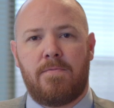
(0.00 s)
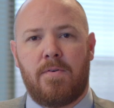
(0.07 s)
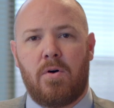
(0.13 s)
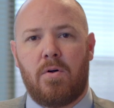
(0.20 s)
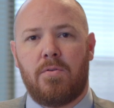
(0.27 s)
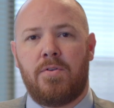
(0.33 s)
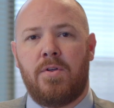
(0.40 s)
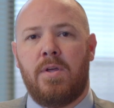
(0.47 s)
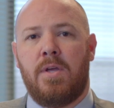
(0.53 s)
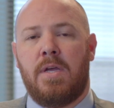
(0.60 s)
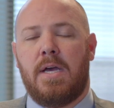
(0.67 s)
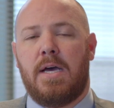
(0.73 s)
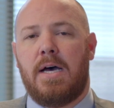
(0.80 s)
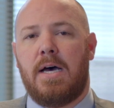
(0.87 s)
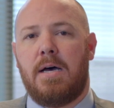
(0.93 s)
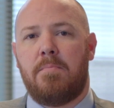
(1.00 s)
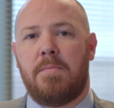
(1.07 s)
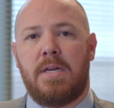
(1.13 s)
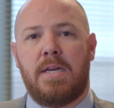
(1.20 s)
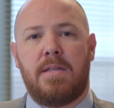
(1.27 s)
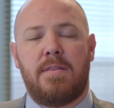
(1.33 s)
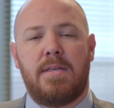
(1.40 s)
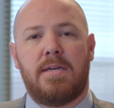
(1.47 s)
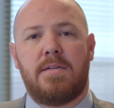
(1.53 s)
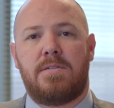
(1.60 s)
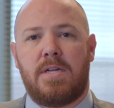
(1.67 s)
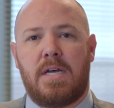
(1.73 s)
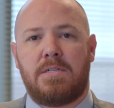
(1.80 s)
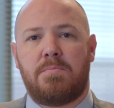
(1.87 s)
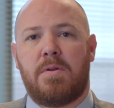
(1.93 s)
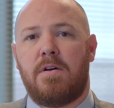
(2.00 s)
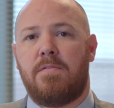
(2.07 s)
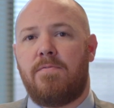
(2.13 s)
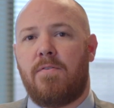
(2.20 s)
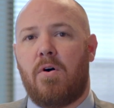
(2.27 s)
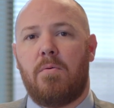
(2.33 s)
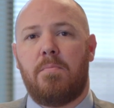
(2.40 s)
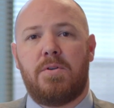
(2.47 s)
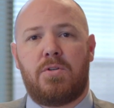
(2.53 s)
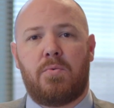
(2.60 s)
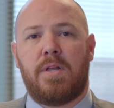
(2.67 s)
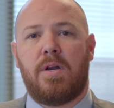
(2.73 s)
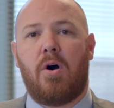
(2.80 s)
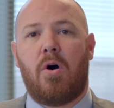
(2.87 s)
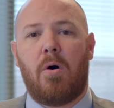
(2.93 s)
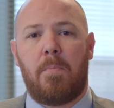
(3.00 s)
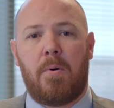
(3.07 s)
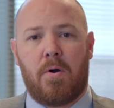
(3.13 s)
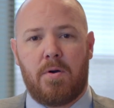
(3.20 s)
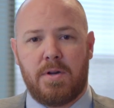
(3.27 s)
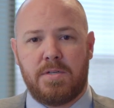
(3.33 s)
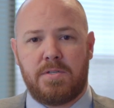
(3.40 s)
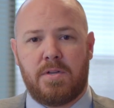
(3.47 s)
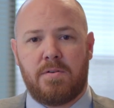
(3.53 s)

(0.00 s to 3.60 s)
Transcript: fault, uh, meaning the assessment of fault between all parties